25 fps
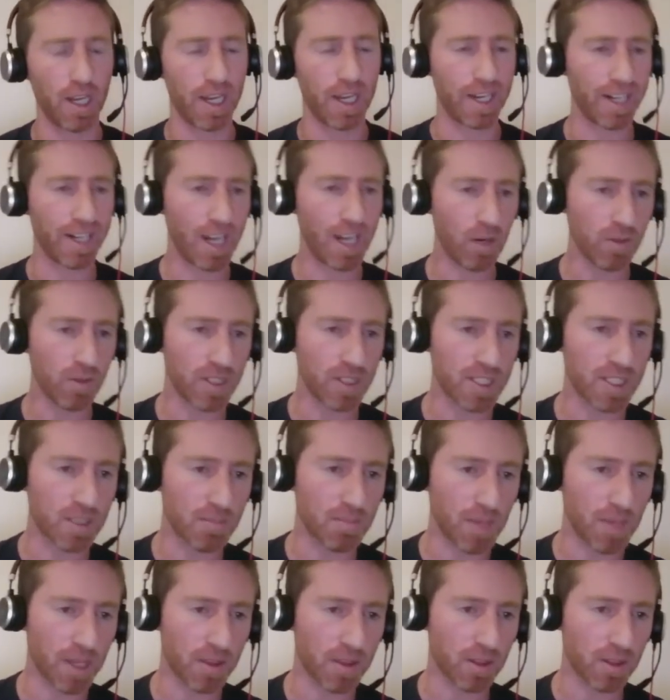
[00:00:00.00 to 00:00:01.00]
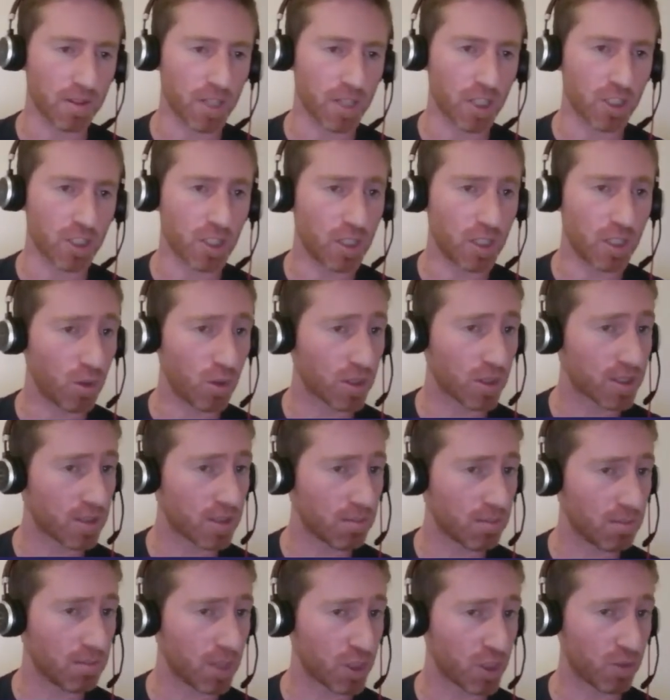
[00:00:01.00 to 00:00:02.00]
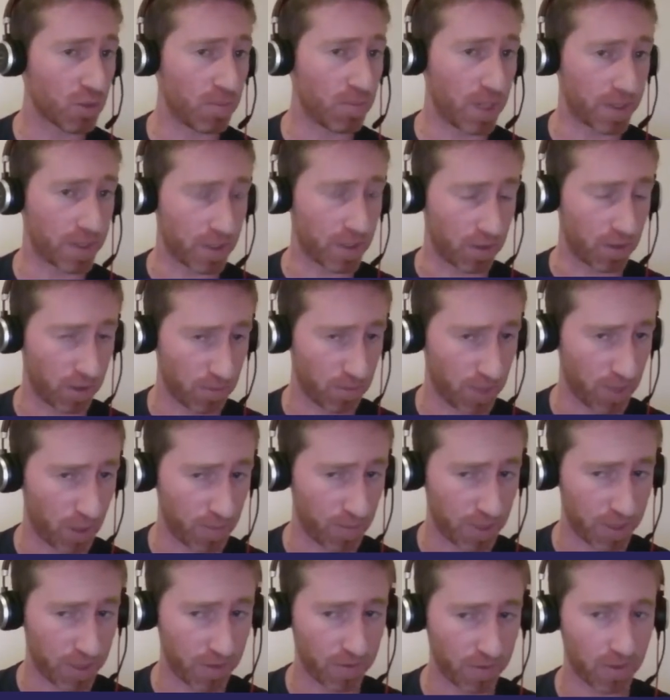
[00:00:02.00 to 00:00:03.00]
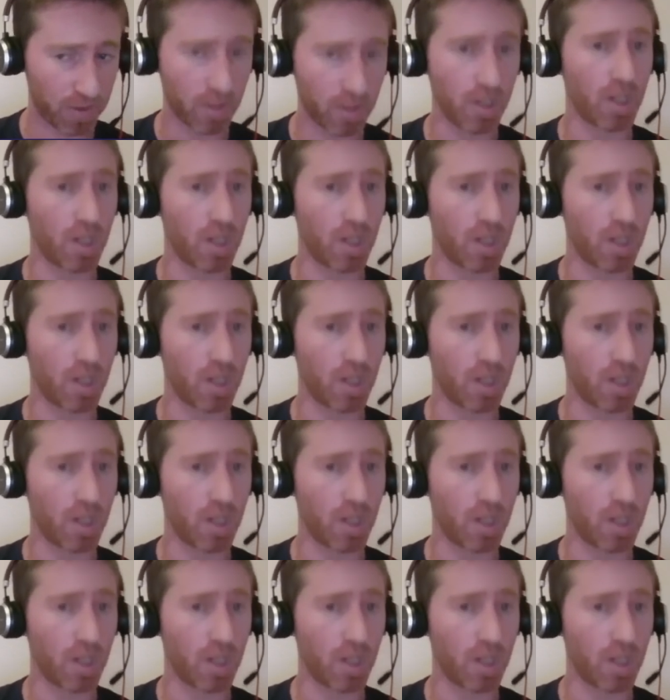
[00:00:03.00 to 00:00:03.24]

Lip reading: And now this method actually looks much better, in my opinion.